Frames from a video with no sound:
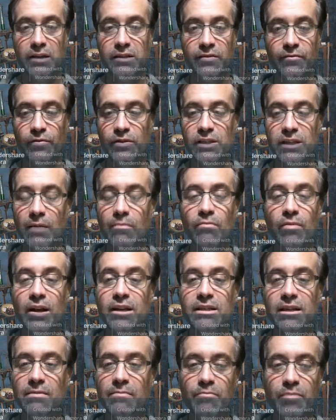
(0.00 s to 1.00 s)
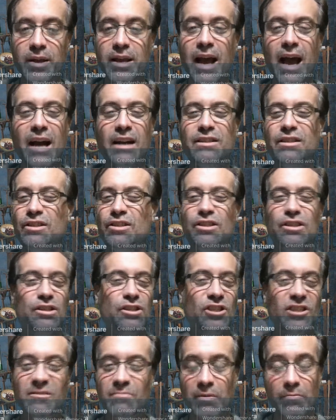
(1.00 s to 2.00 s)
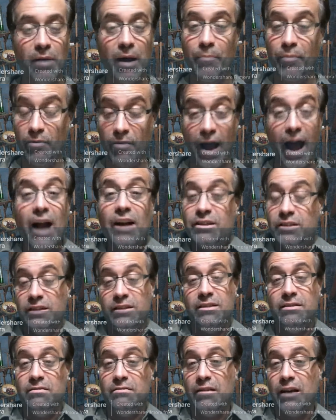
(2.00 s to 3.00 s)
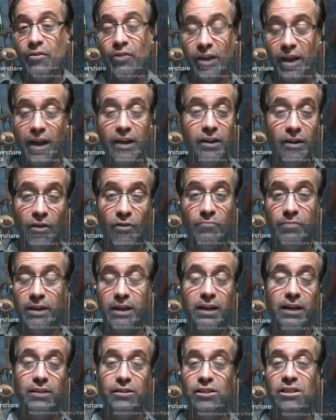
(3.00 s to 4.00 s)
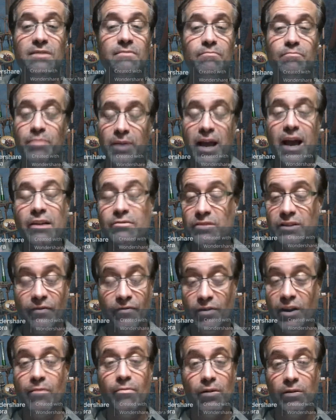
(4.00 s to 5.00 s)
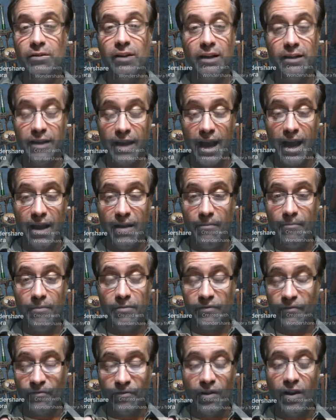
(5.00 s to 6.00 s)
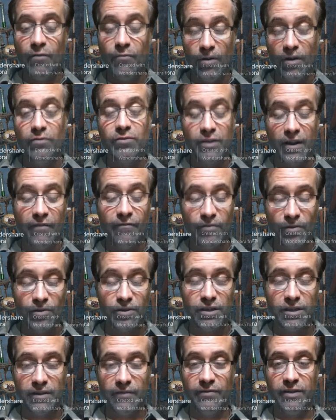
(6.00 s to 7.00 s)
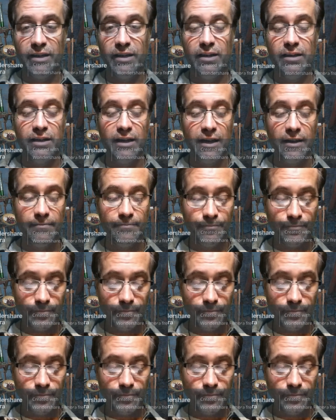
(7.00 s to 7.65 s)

For some reason, BX is just super popular. Actually, I think I know, because BX was a very well done game, a very well done version of D&D.